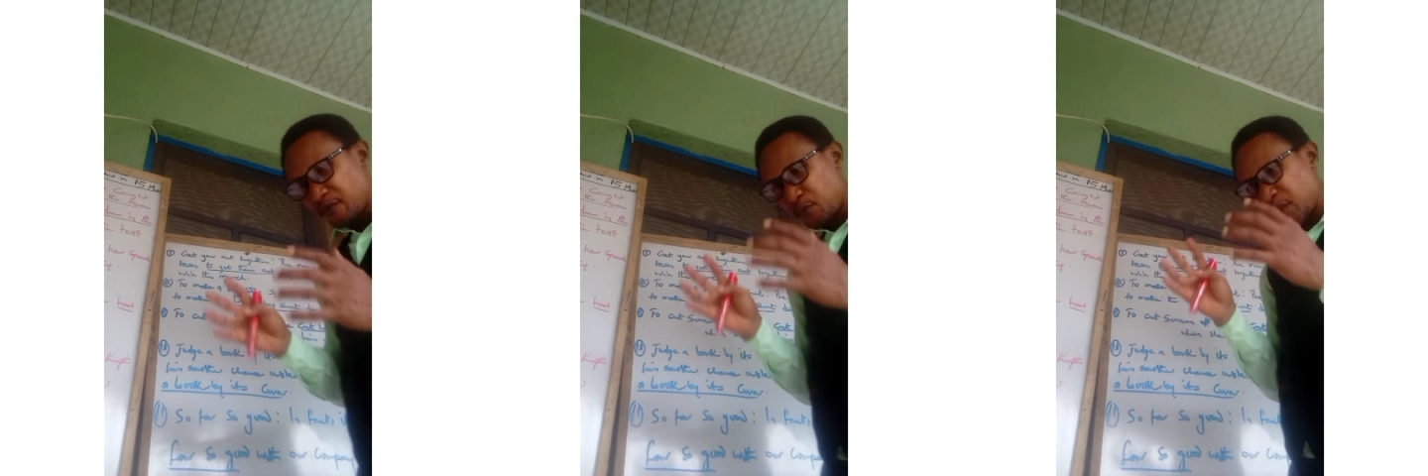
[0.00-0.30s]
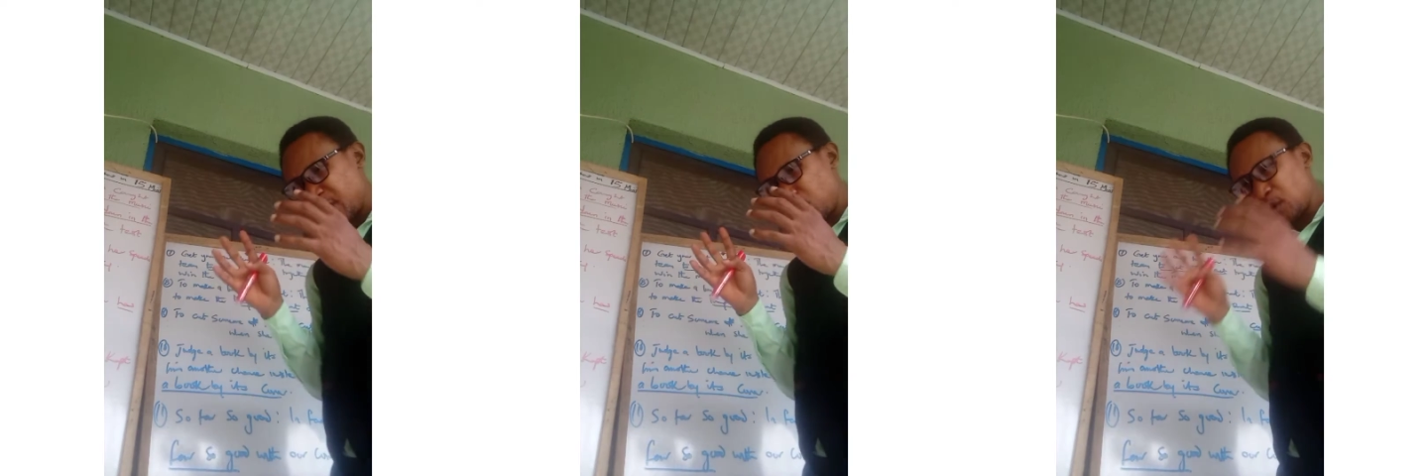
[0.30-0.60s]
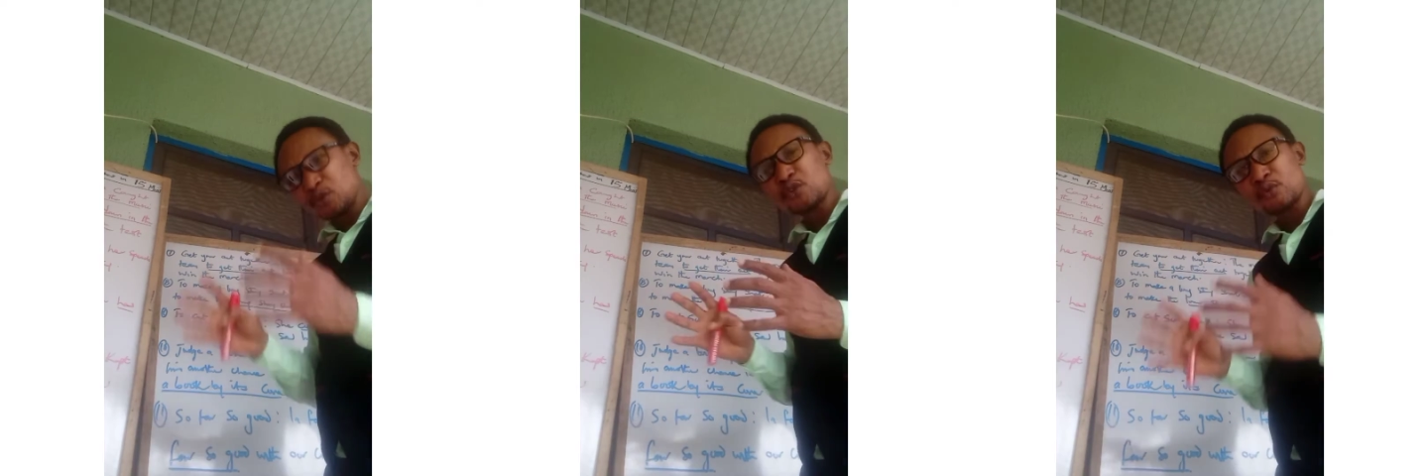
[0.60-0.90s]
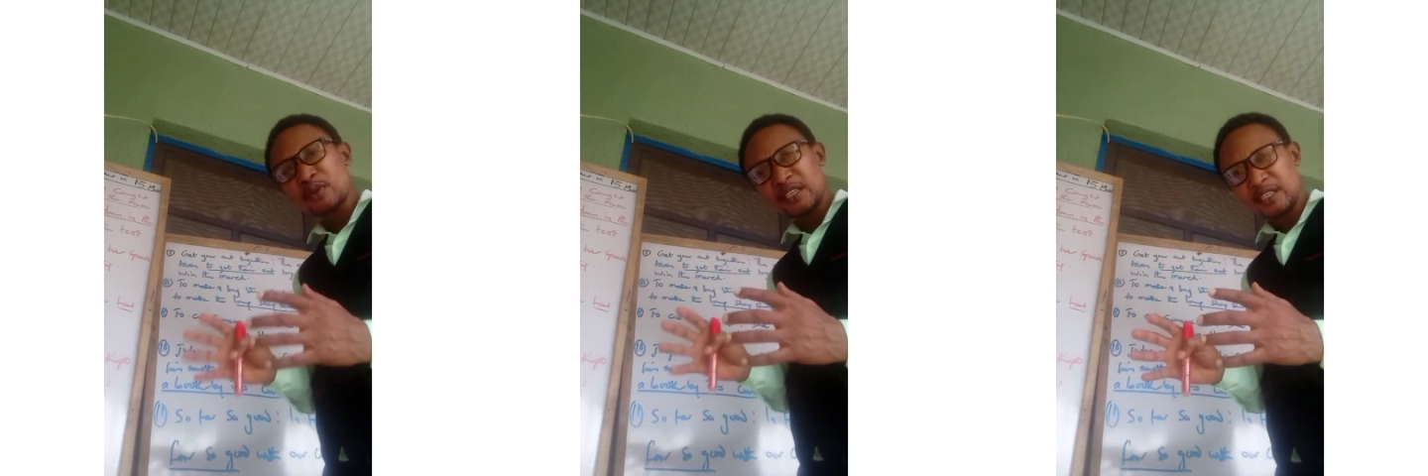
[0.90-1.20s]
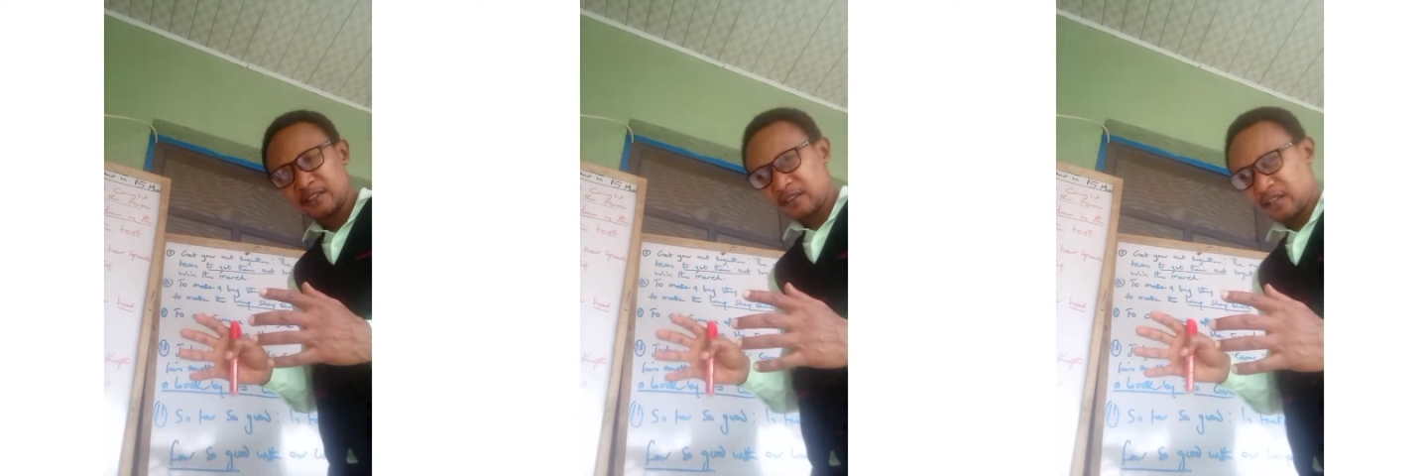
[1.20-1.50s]
if we want to
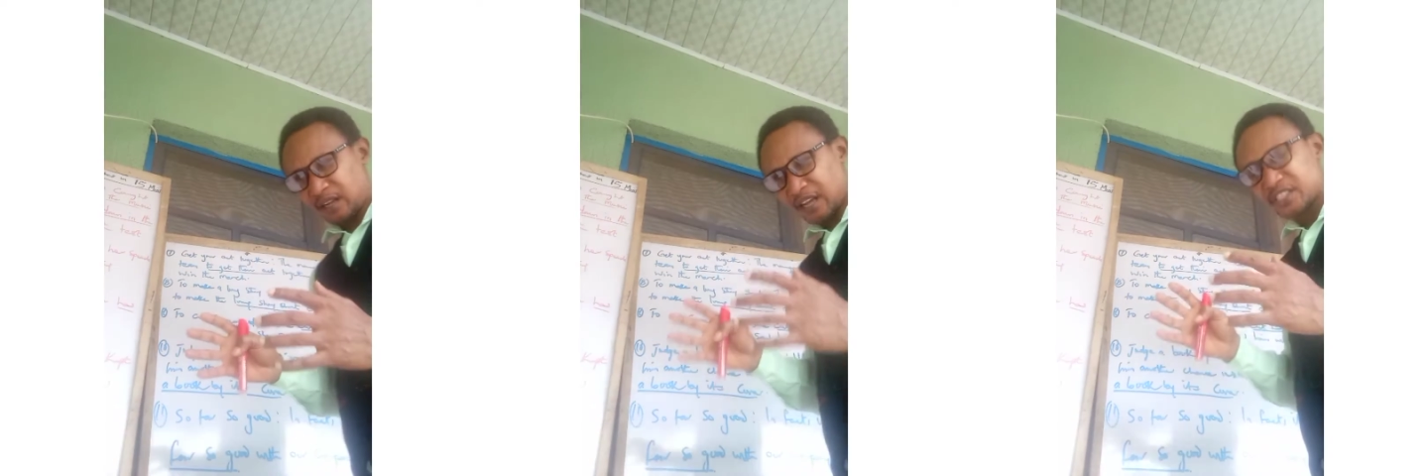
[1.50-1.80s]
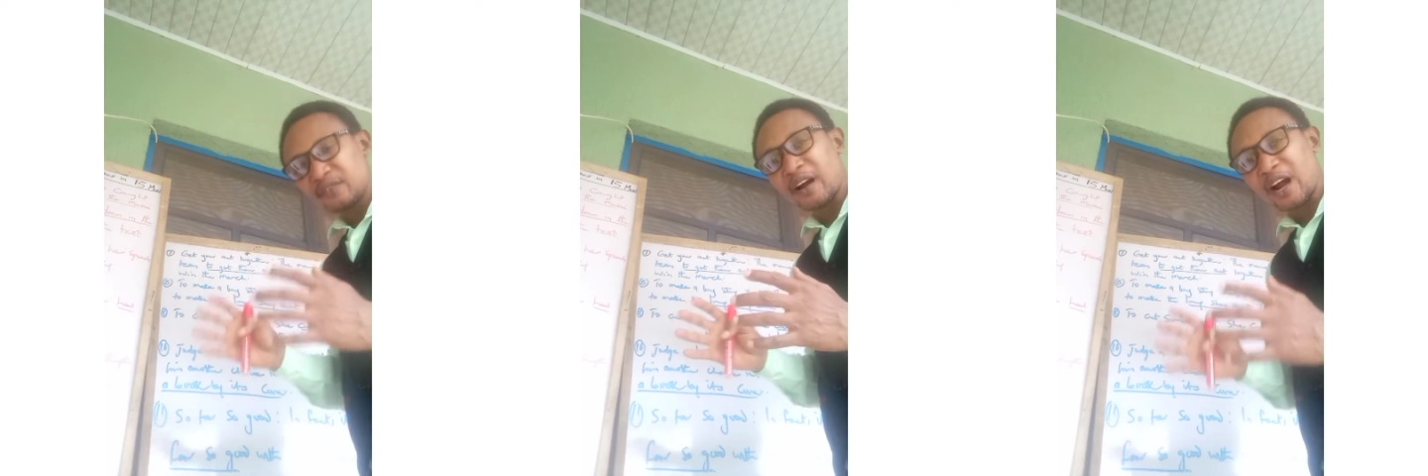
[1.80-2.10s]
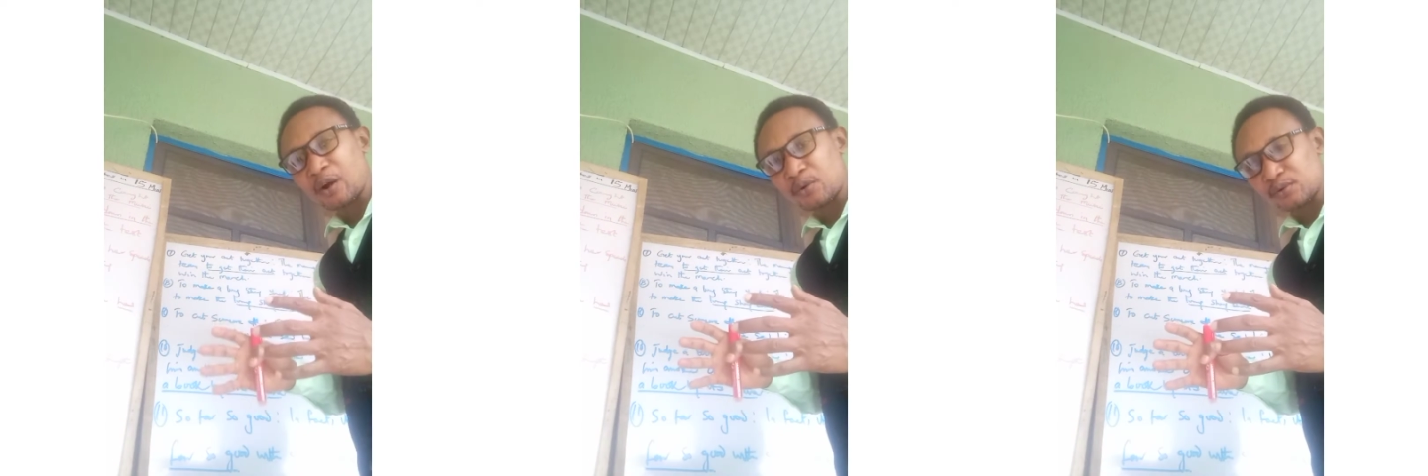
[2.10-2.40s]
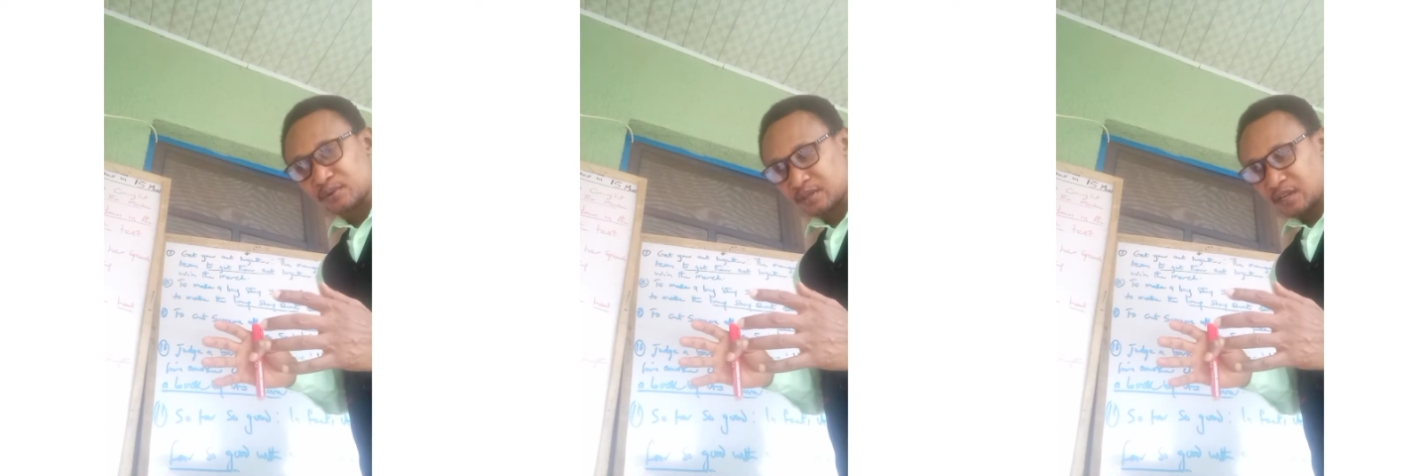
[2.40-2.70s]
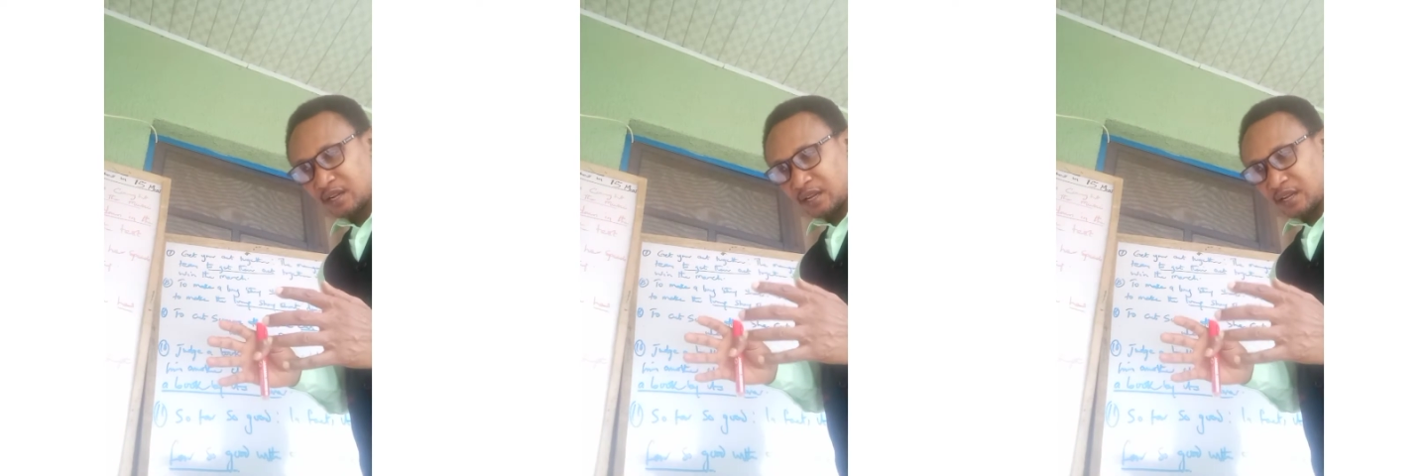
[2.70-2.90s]
really achieve our goals,